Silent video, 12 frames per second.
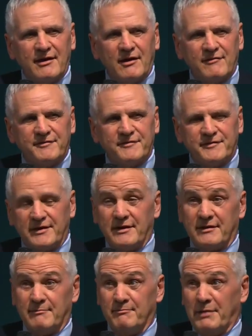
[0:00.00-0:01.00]
of
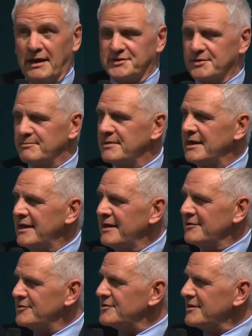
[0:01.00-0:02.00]
Belgium.
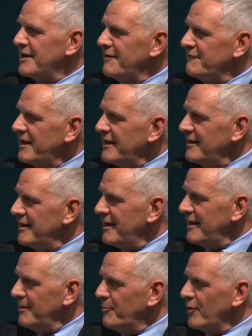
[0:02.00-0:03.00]
There's very
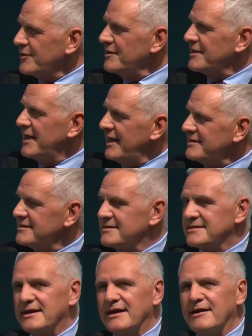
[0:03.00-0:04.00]
important
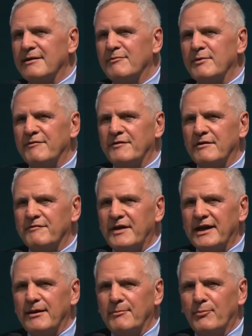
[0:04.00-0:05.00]
guests with a
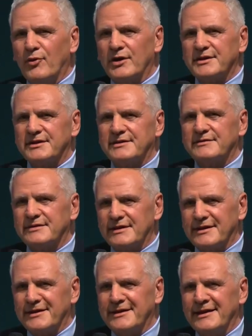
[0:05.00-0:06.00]
very important
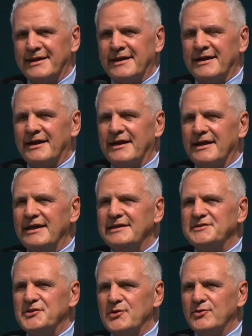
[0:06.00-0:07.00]

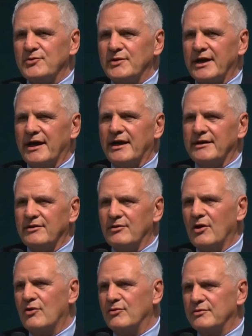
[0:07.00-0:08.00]
issue. You
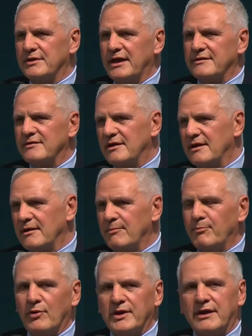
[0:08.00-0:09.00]
know that
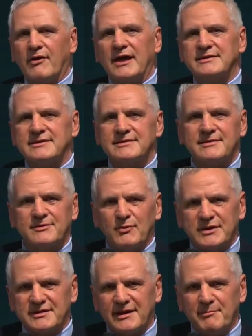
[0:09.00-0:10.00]
poly crisis, it
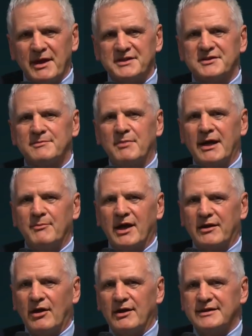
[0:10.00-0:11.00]
was mentioned by
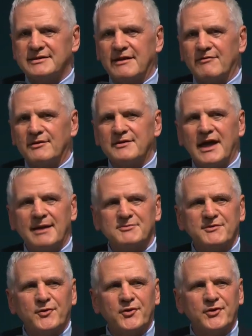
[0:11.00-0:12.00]
my colleague several
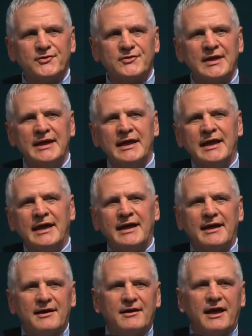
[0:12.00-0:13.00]
times, of course,
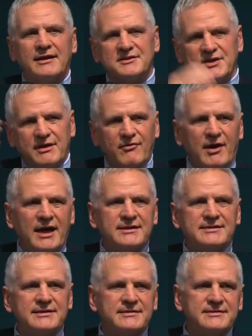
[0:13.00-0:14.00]
energy
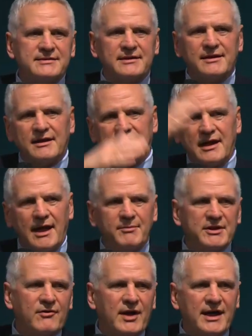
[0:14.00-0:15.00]
crisis,
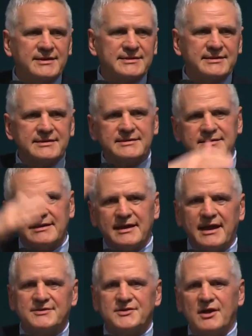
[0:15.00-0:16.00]
climate crisis,
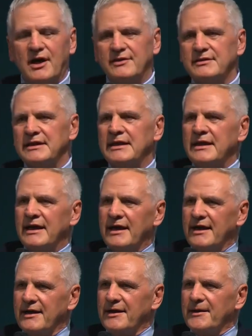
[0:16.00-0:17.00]
and so on.
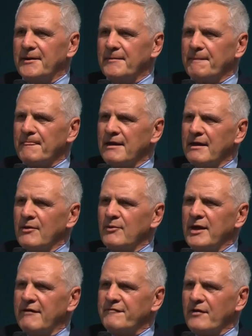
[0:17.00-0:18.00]

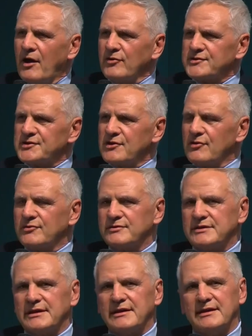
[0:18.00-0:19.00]
We have also
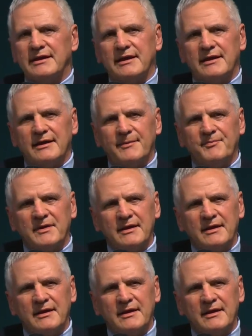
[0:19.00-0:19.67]
the